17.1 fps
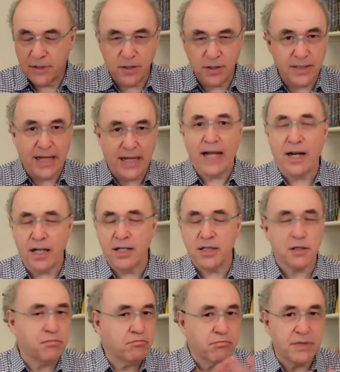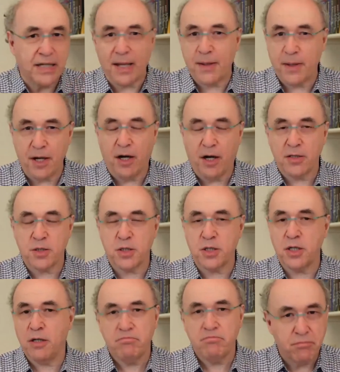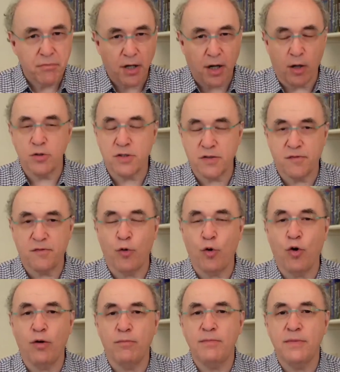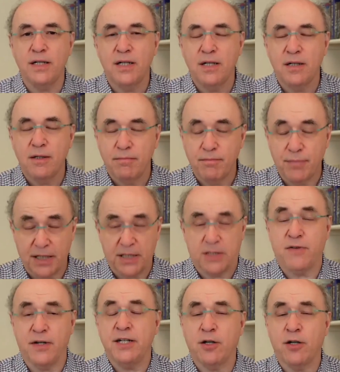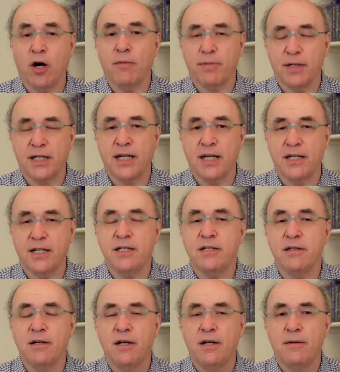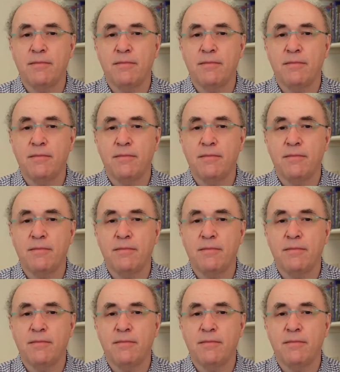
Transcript: nail it, get the answer, closed form, but it's very complicated,